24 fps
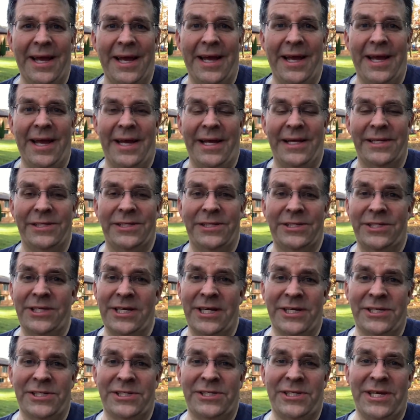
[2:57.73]
And she
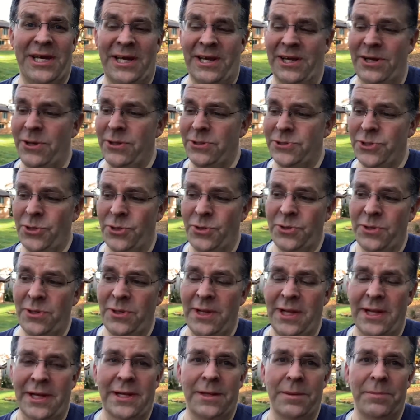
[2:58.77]
has said a total
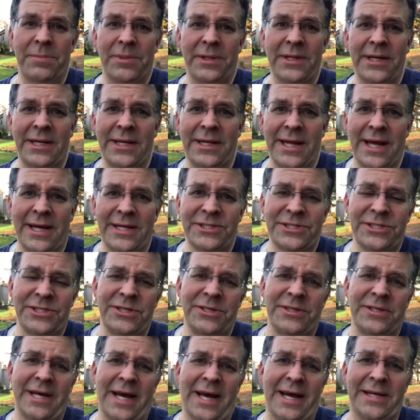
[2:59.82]
and complete yes to
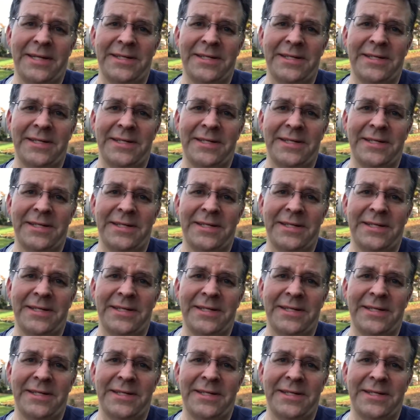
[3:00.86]
that.